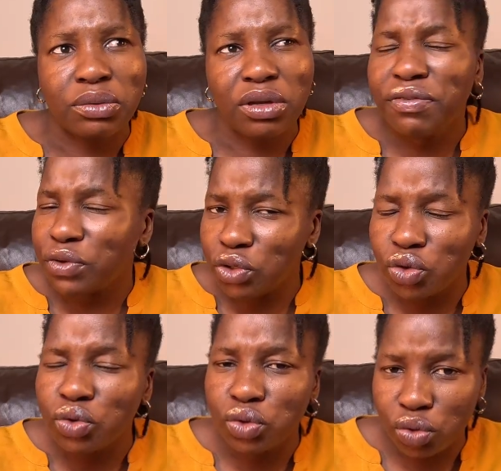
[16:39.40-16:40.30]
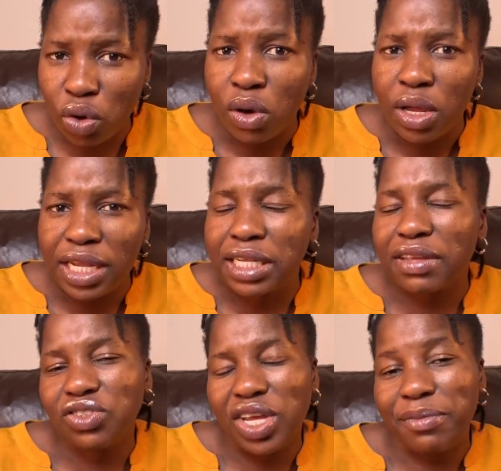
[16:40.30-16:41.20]
if you do so, it
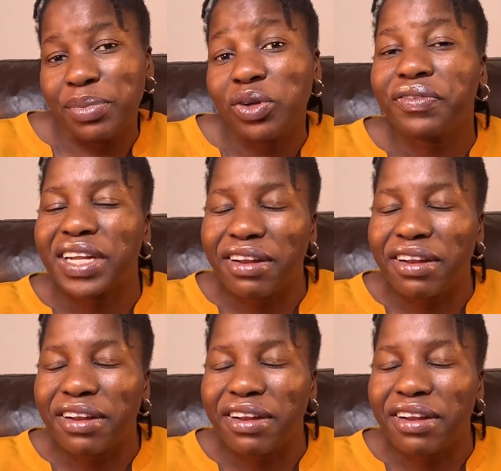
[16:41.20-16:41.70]
gives you a bit of an